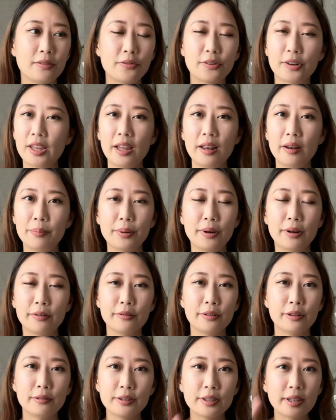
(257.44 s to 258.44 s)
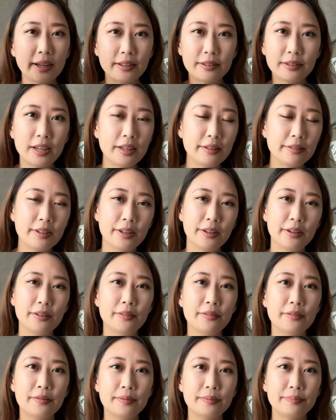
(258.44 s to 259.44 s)
forget about those like
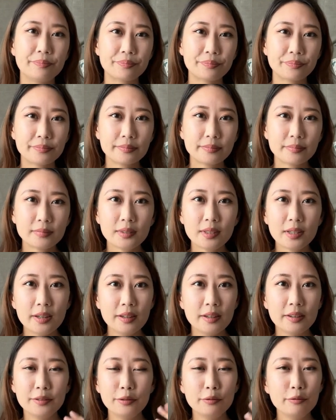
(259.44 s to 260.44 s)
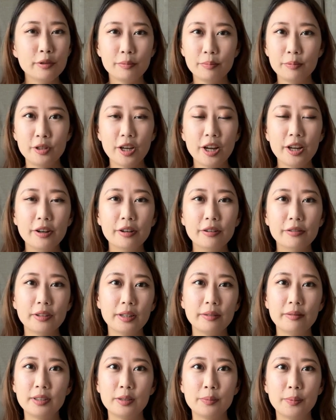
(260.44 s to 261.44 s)
native YouTube channel,
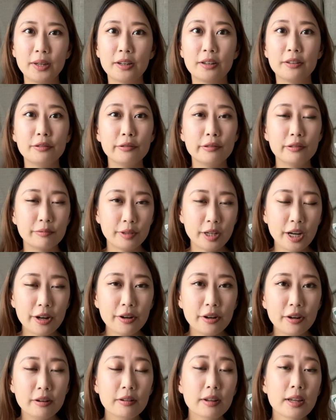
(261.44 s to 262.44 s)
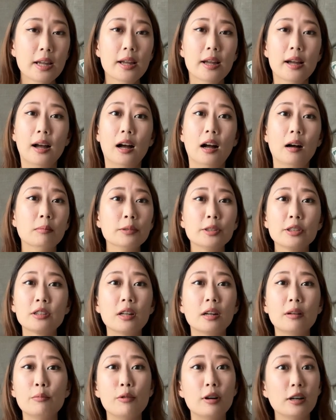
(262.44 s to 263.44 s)
native speaker YouTube channel, I'm just
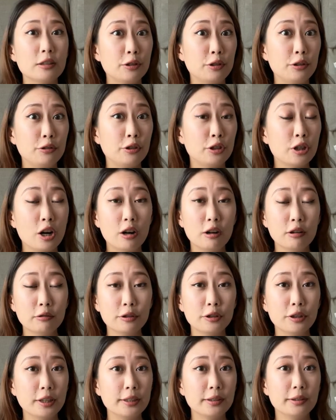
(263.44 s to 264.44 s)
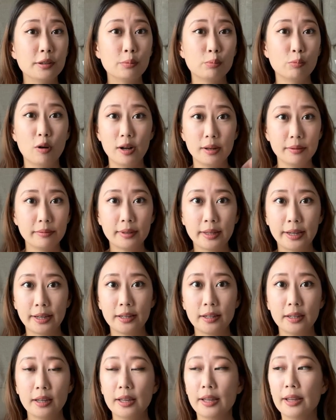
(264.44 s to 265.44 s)
gonna watch children's one,
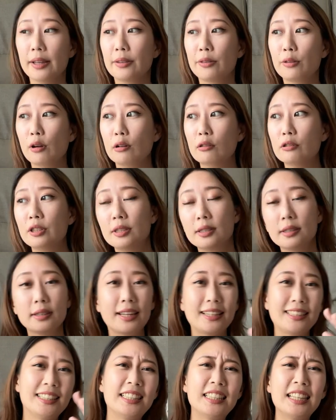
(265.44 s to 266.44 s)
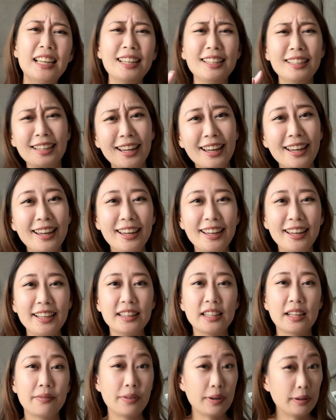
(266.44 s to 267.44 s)
like those like
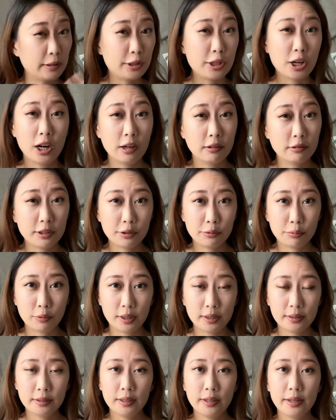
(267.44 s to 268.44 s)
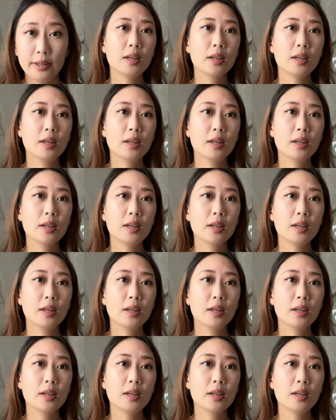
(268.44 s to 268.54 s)
singing, like very childish one.